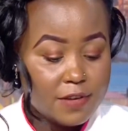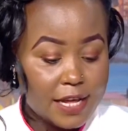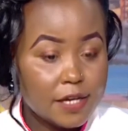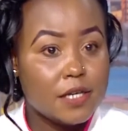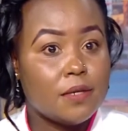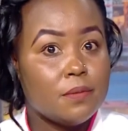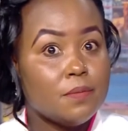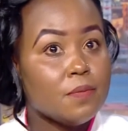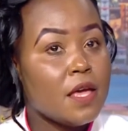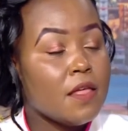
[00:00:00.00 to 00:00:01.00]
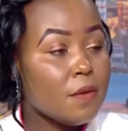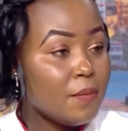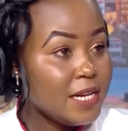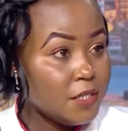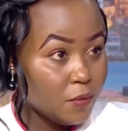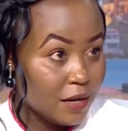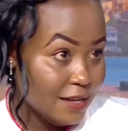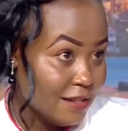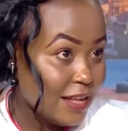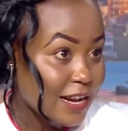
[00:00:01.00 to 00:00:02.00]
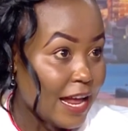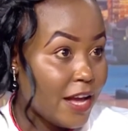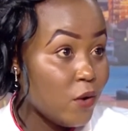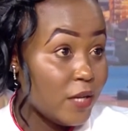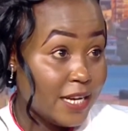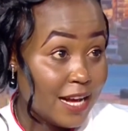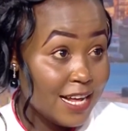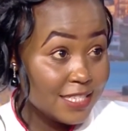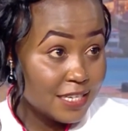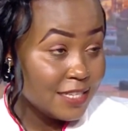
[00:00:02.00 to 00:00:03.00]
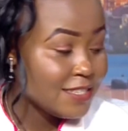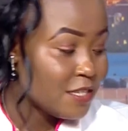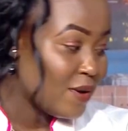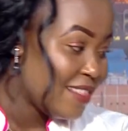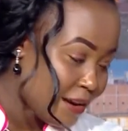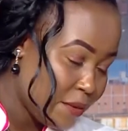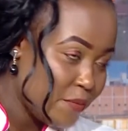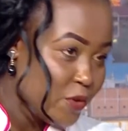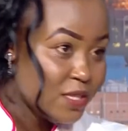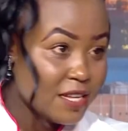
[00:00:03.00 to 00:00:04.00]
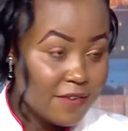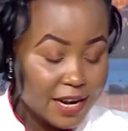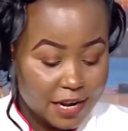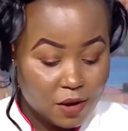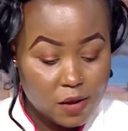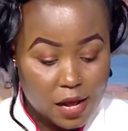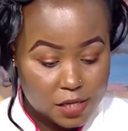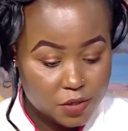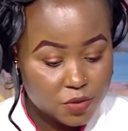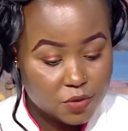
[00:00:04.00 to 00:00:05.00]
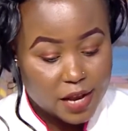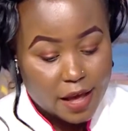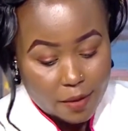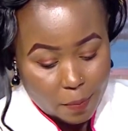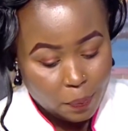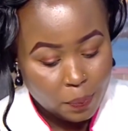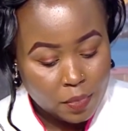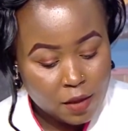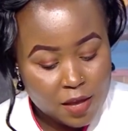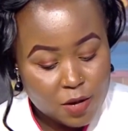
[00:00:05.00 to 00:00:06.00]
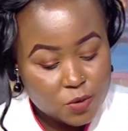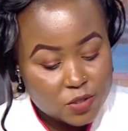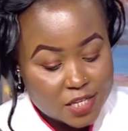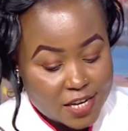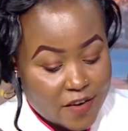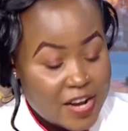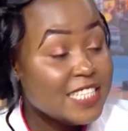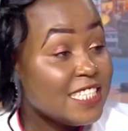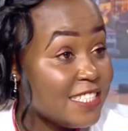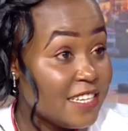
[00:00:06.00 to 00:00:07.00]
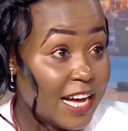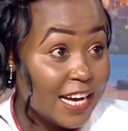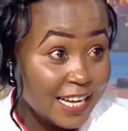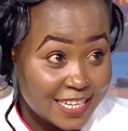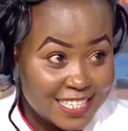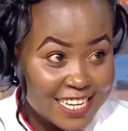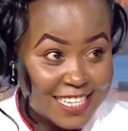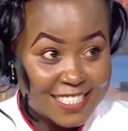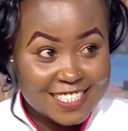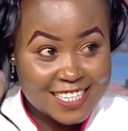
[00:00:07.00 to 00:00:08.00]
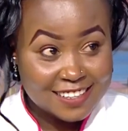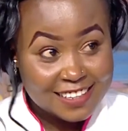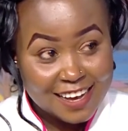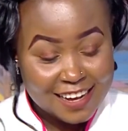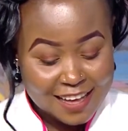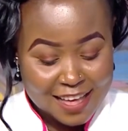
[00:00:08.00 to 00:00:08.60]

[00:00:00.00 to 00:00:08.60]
like the mild one, the glycolic acid is the one that I'm using right now. I'll use on her, considering she's young, her skin is still young.